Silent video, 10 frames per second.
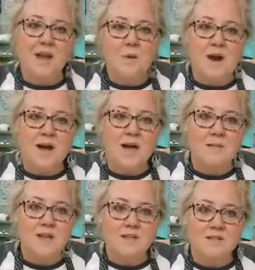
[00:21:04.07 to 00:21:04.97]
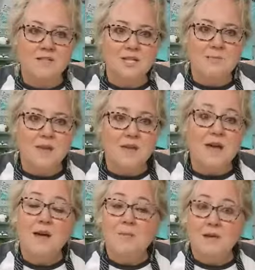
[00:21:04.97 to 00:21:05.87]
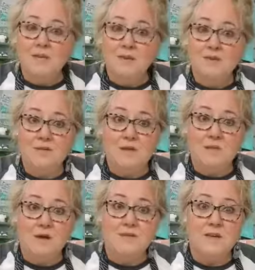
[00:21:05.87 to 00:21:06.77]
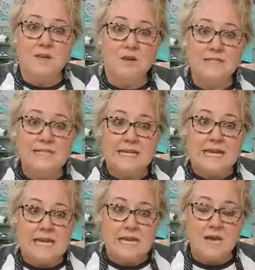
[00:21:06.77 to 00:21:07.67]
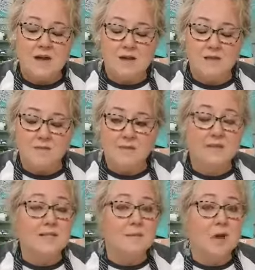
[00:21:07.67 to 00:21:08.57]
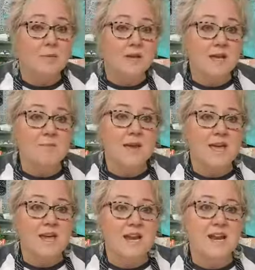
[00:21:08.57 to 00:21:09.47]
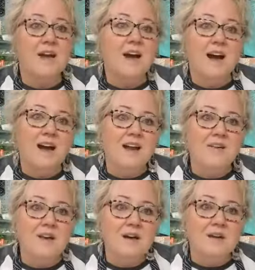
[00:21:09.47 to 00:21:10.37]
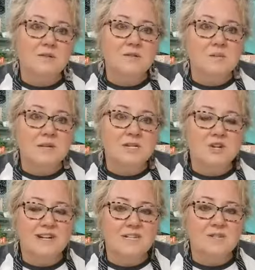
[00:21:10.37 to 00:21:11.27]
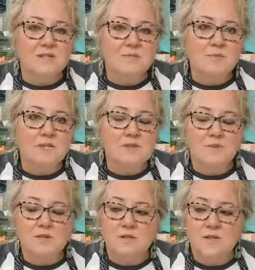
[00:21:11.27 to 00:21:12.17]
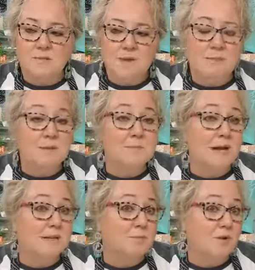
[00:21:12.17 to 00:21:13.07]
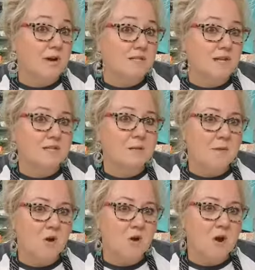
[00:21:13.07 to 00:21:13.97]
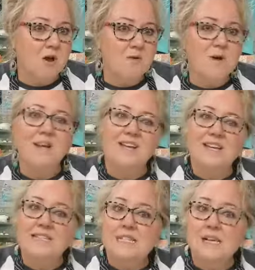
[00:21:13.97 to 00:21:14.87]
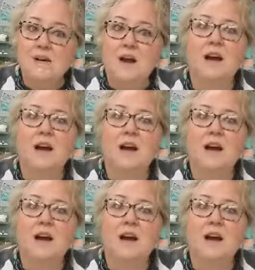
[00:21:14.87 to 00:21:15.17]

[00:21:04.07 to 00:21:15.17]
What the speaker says: it white, make it look chippy, maybe use some of the crusty calcium carbonate paint. I don't know. So I'm going to try to do something different. So that may be my project tomorrow. So